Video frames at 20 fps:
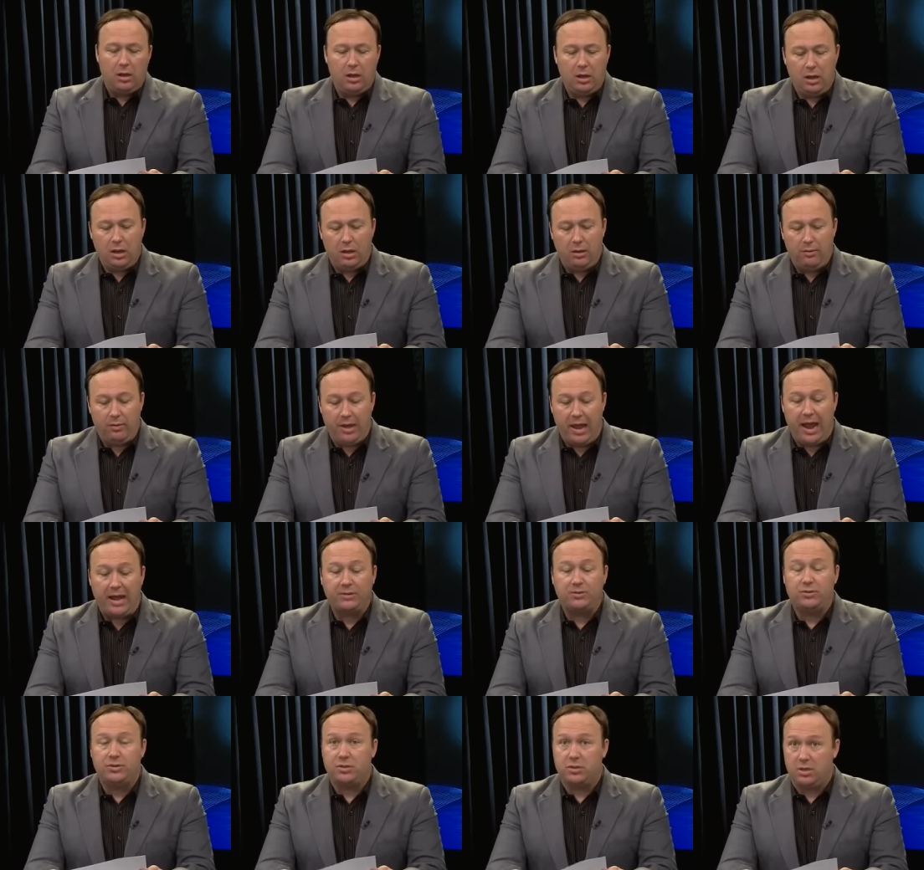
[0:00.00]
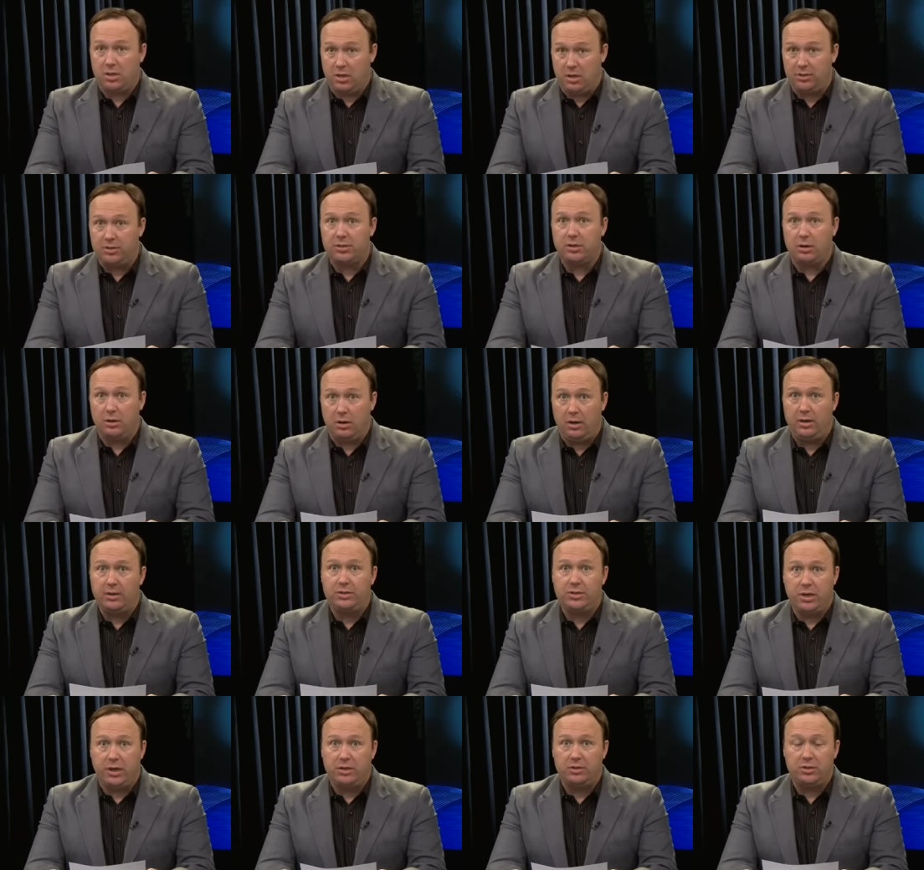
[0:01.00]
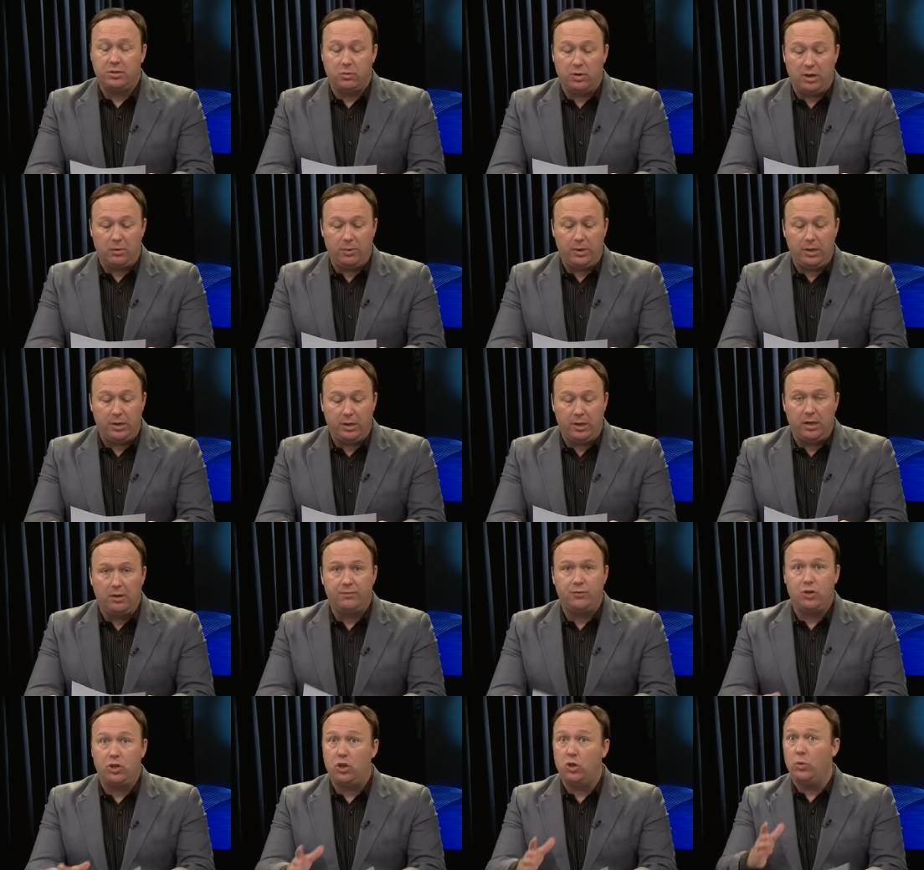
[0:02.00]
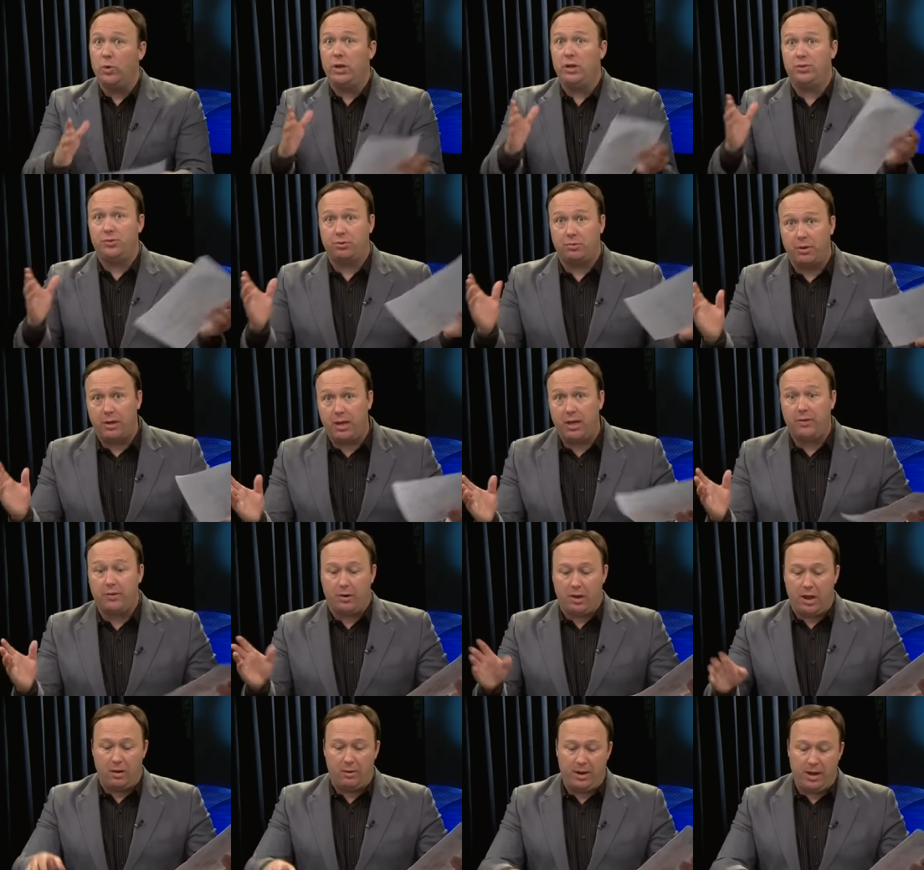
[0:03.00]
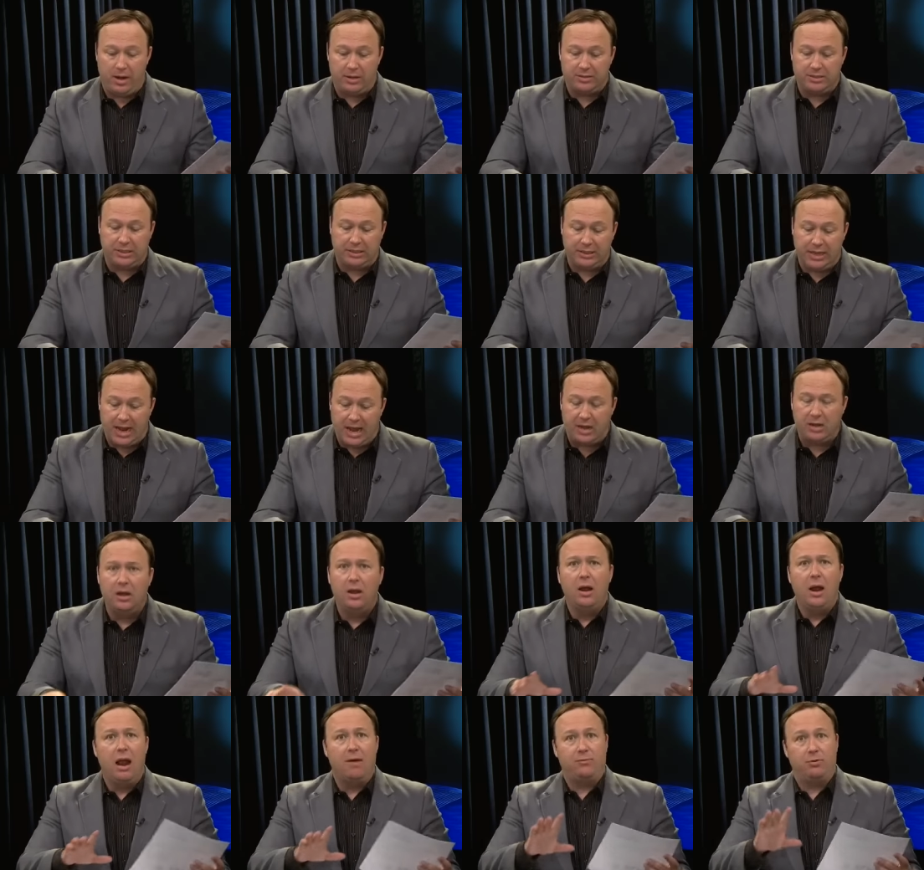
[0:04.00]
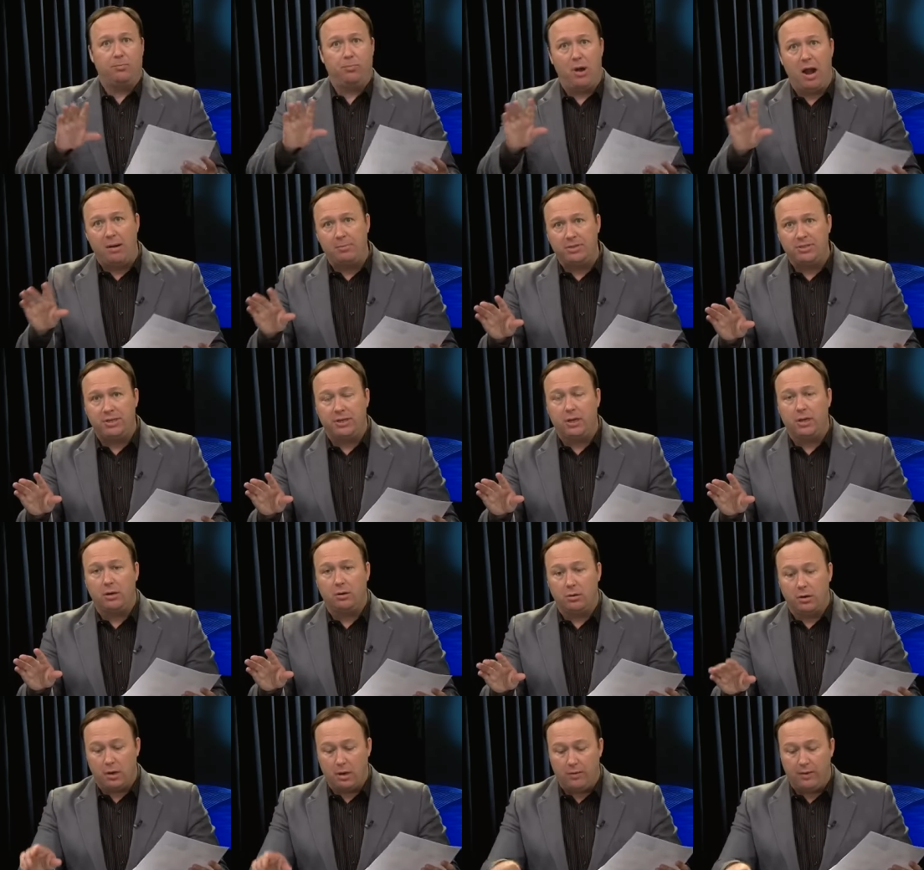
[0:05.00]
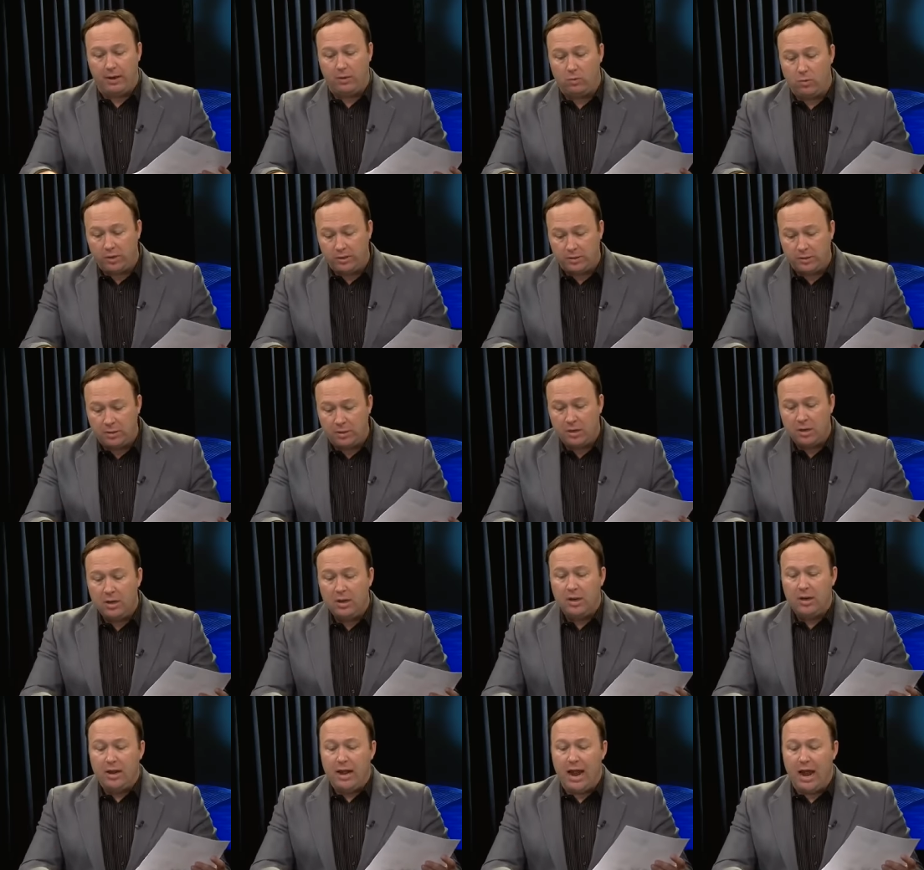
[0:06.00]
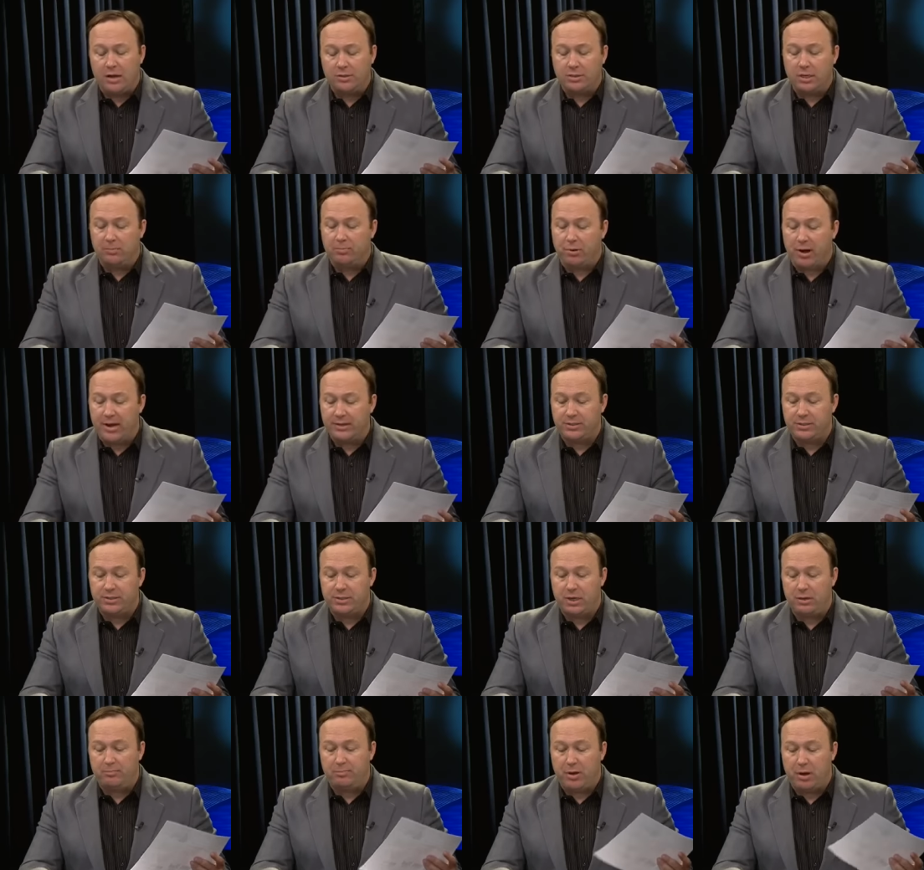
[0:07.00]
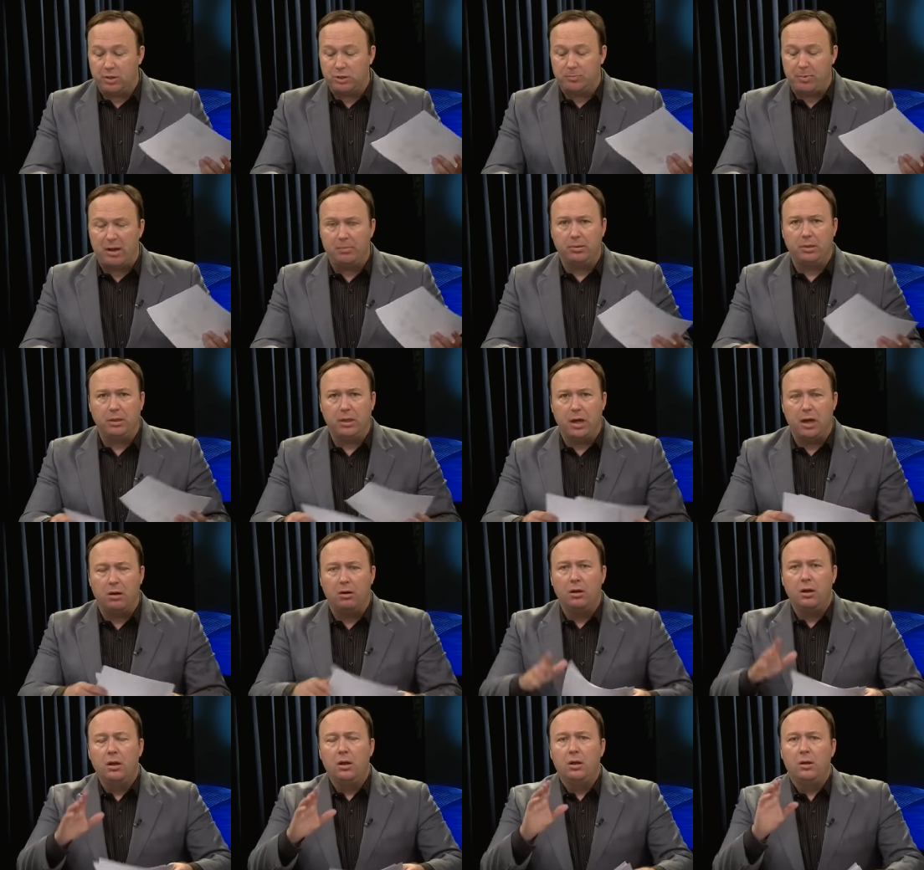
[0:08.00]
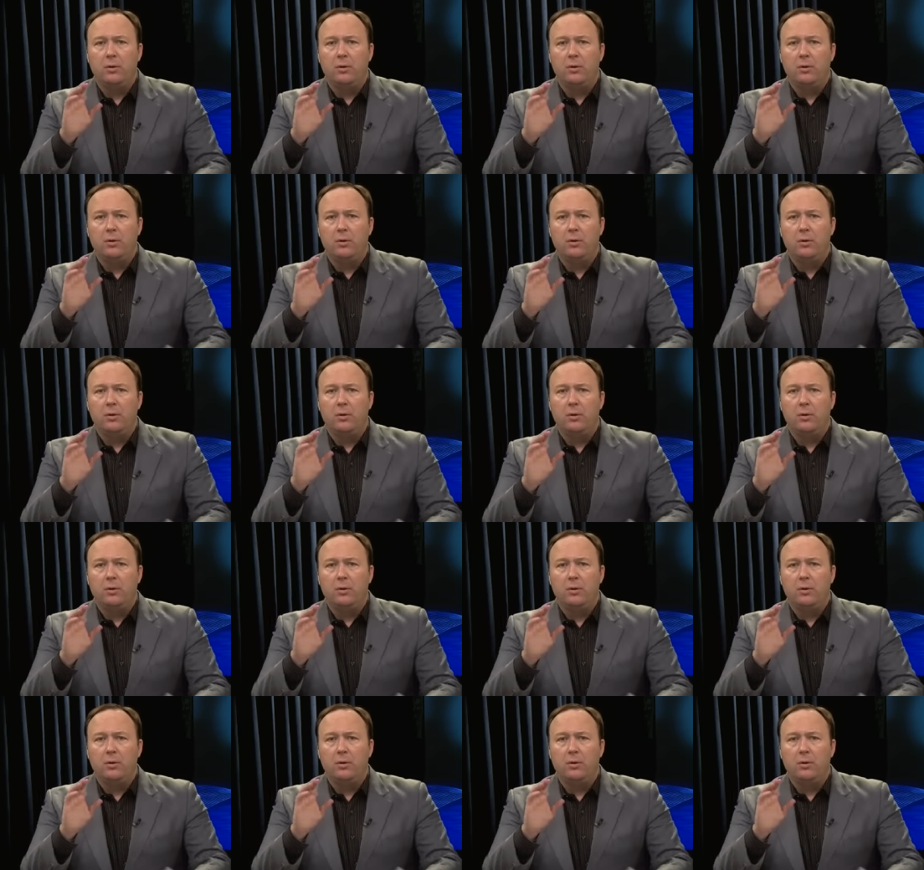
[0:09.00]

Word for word: That's going to certainly change the way we live. QE3, they're now announcing that after promising a year ago they wouldn't. Housing prices hit post-bubble low.